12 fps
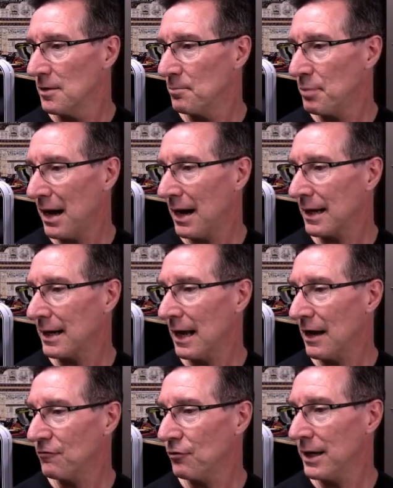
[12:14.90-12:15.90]
bug,
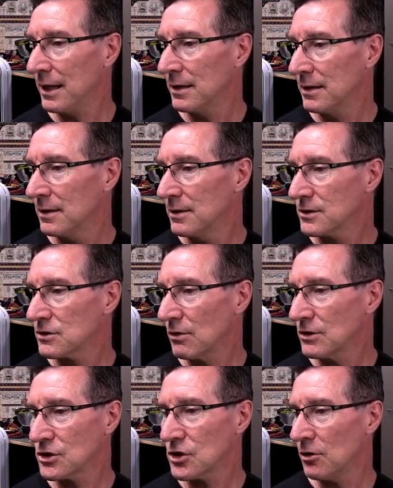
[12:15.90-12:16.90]
have we? So I
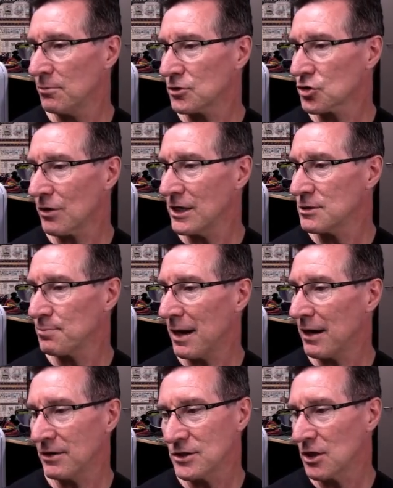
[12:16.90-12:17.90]
assume
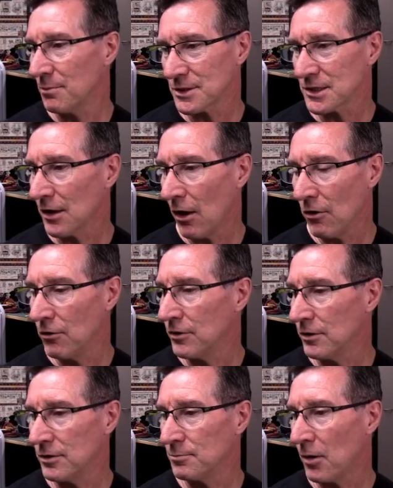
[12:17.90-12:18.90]
I assume it's
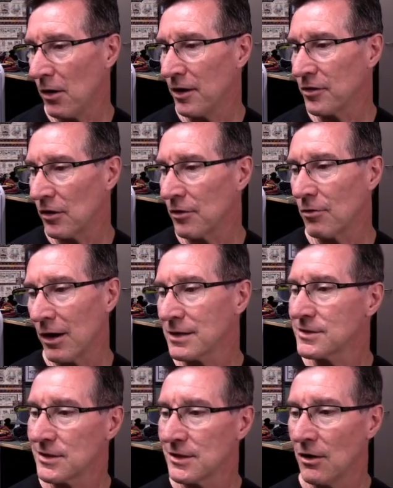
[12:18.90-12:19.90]
loaded Python, right?
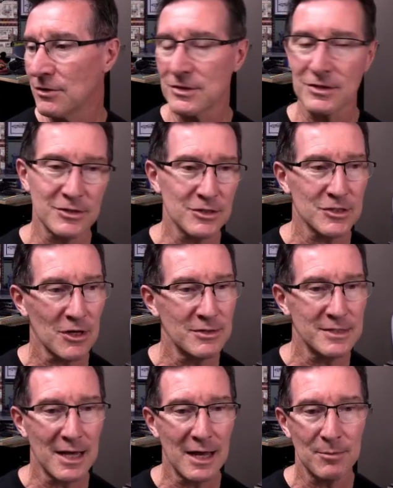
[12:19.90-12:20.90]
Because it knows it's
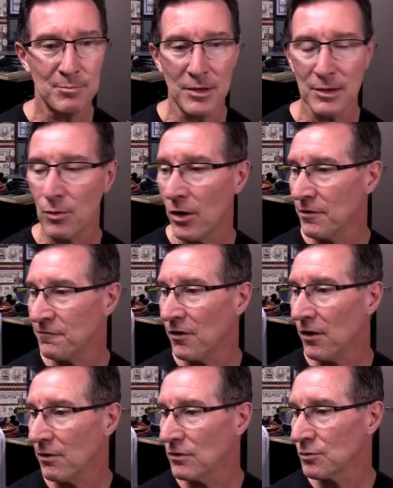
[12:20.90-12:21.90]
associated py
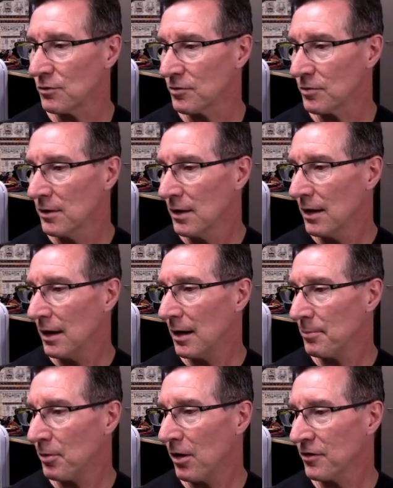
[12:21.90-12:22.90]
files with
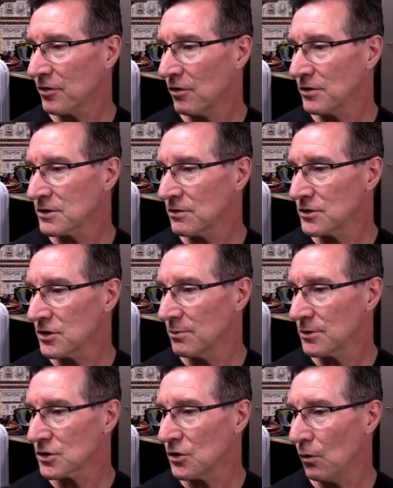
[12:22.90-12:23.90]
Python. So I assume
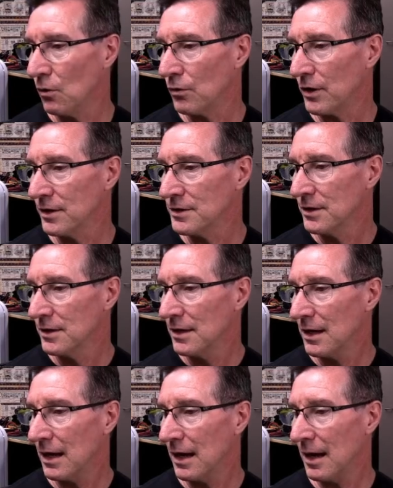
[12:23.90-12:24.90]
it's called it.
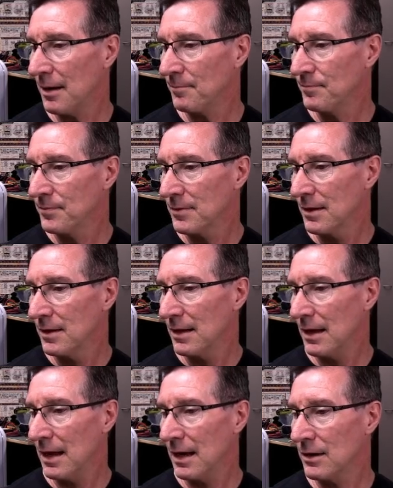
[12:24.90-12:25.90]
And
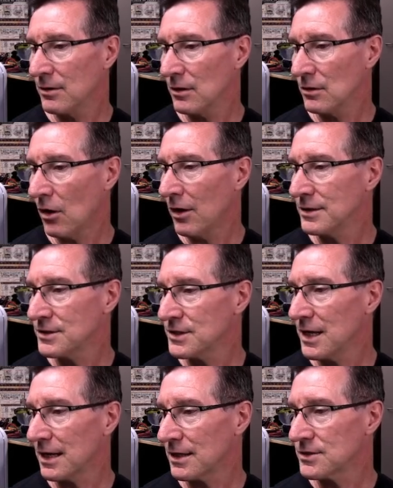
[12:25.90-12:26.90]
line
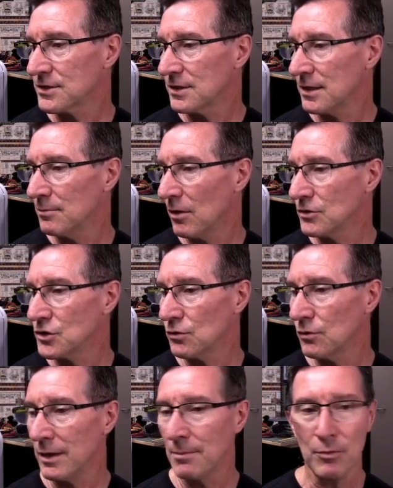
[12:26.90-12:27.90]
6 in
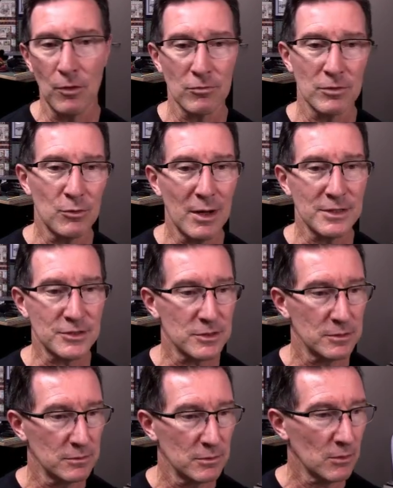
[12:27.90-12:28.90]
module import
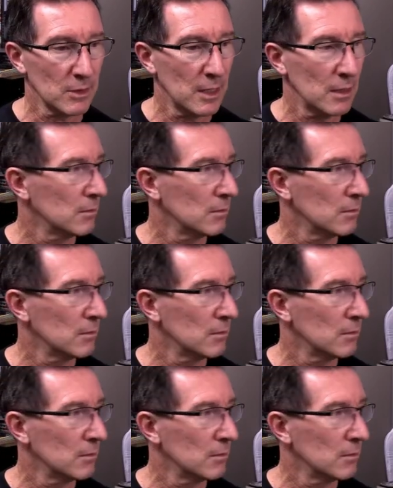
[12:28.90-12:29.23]
request. Okay.